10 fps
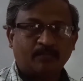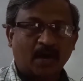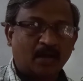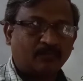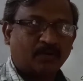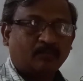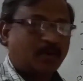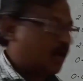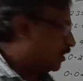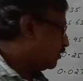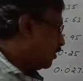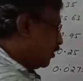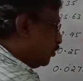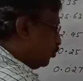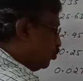Bar 1, bar
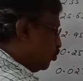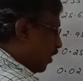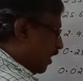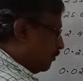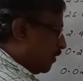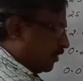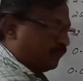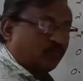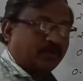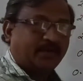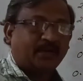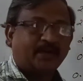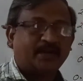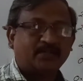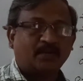2 and bar 4
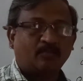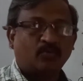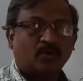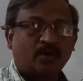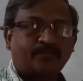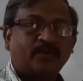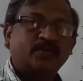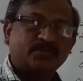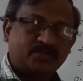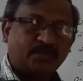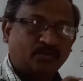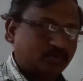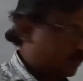indicate the number of zeros.